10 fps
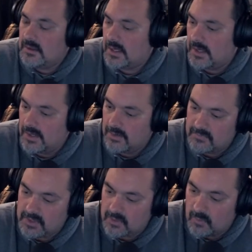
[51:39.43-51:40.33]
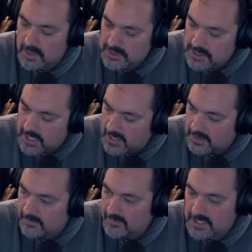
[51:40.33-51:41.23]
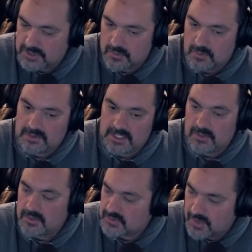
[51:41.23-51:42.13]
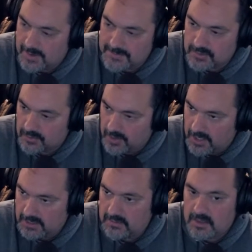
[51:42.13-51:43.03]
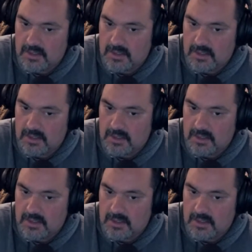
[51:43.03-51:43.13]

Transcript: Um, you want to check and make sure that your straps are great.